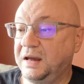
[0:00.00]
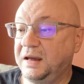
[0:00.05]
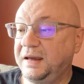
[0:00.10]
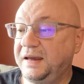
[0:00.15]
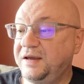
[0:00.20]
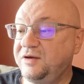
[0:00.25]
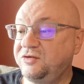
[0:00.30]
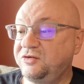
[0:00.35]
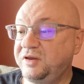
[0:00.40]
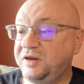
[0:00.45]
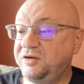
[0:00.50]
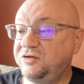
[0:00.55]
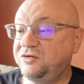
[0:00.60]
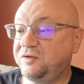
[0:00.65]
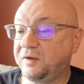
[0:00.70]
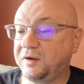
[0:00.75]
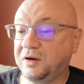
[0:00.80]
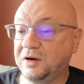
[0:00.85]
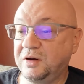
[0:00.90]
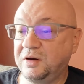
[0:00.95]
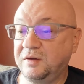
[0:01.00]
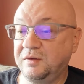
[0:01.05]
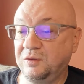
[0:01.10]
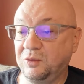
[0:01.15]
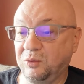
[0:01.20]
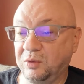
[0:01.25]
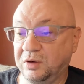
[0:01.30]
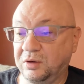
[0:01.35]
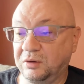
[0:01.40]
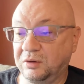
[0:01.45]
He sees the good in the
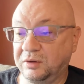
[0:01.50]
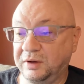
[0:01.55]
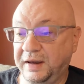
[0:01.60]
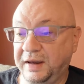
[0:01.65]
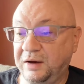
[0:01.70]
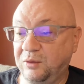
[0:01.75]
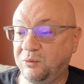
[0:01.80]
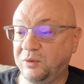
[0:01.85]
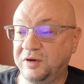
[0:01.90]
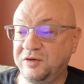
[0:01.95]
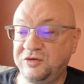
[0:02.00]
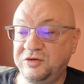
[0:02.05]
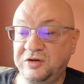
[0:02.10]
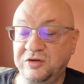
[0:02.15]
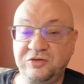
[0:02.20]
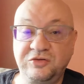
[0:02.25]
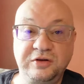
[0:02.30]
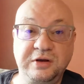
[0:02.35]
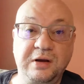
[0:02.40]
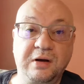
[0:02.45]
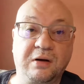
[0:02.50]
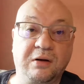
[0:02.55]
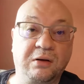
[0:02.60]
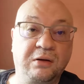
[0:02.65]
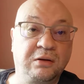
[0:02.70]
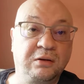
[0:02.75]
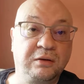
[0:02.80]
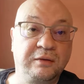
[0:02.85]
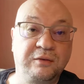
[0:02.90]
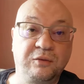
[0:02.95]
world and wants to see
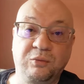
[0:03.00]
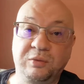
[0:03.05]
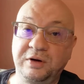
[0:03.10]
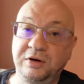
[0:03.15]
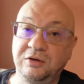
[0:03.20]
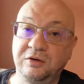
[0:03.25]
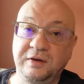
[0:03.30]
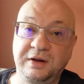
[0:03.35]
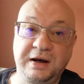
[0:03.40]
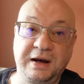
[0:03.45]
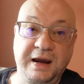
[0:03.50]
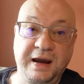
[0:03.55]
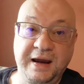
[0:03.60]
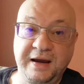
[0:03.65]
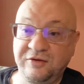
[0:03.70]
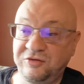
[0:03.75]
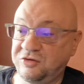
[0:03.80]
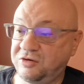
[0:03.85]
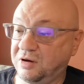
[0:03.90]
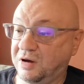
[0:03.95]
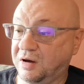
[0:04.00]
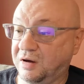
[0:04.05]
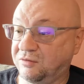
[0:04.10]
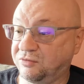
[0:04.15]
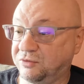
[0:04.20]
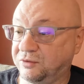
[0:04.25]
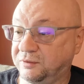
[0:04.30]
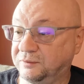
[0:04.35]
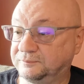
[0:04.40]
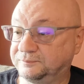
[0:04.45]
all the wonder that it has to
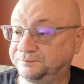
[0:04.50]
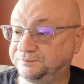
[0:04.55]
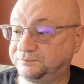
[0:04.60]
offer.